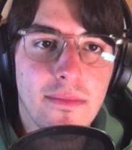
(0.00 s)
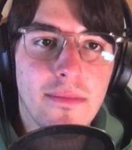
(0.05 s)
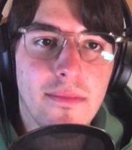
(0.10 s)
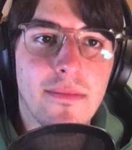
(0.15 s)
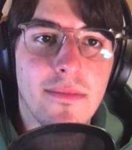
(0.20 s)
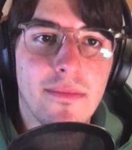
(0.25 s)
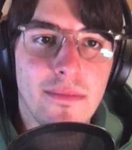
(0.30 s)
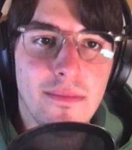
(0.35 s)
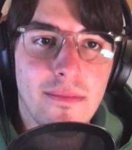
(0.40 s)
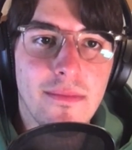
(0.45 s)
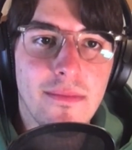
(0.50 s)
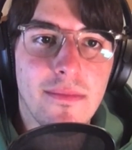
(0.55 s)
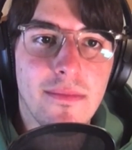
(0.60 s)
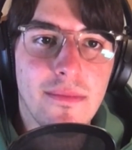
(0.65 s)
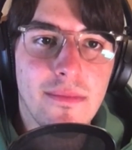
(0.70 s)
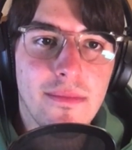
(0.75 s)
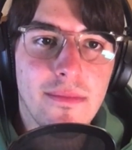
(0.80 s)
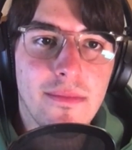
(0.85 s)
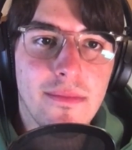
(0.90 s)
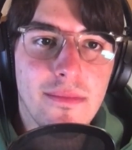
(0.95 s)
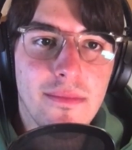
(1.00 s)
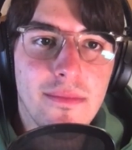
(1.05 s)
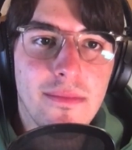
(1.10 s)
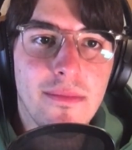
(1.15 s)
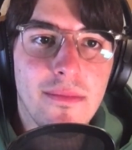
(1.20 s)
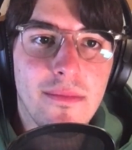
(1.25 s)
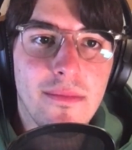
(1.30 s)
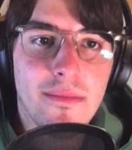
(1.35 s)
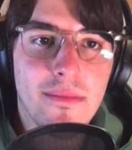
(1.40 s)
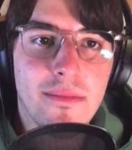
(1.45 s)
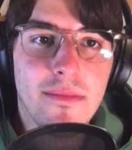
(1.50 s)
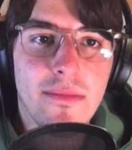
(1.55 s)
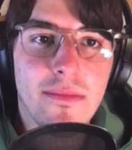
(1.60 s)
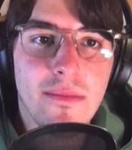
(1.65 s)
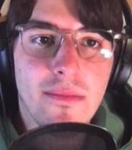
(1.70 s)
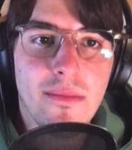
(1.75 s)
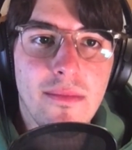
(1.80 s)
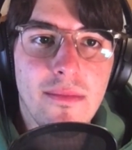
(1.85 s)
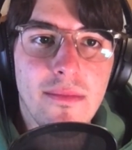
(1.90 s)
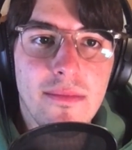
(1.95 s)

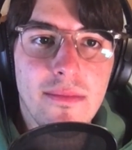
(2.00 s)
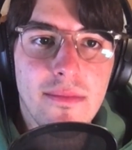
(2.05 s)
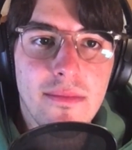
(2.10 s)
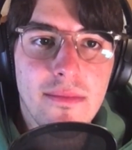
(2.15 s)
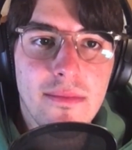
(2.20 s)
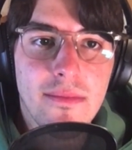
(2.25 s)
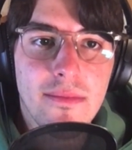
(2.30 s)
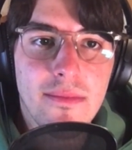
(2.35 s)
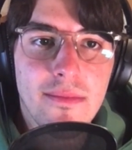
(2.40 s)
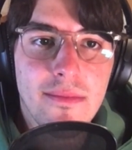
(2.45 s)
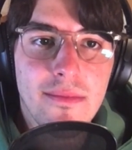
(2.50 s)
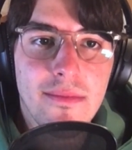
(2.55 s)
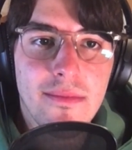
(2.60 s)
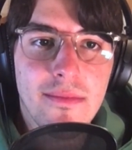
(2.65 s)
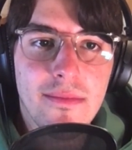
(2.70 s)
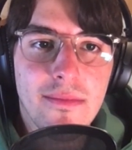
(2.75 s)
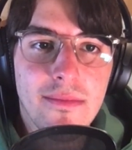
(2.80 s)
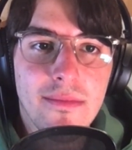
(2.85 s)
[no speech]